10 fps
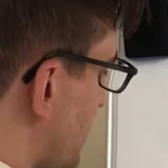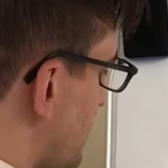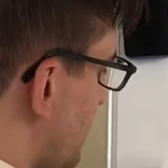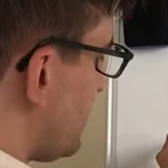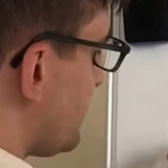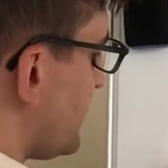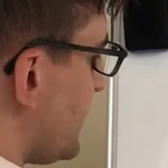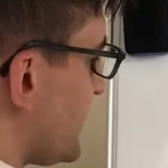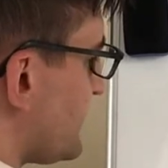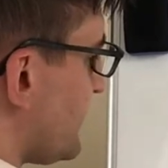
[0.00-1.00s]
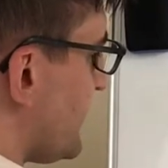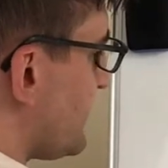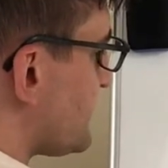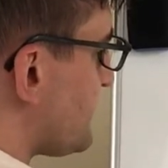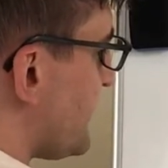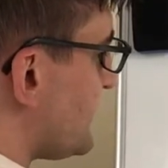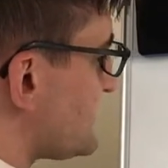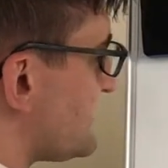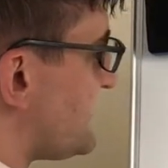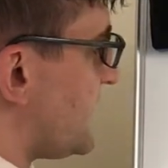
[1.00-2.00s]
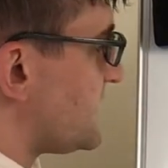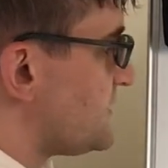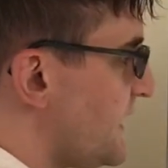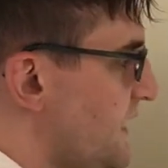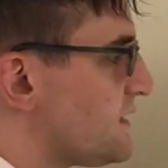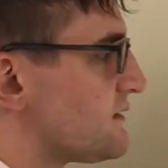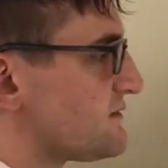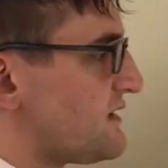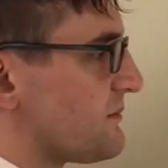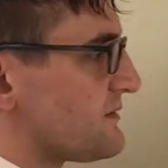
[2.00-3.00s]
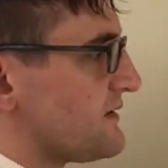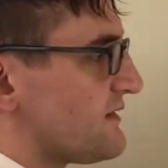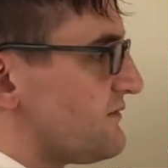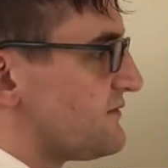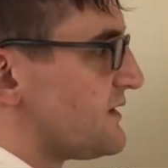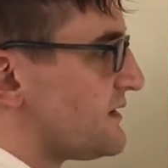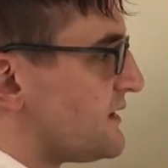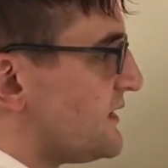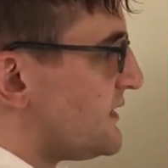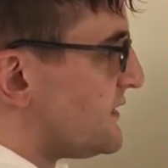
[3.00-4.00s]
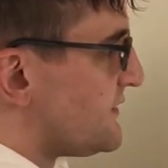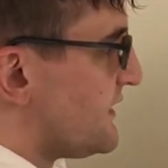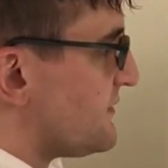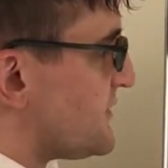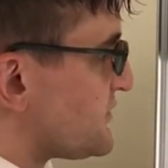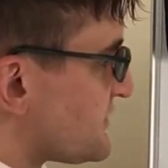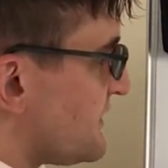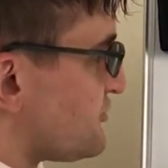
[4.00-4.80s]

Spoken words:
This is a negative value. It's a positive value. Anger is typically the emotion that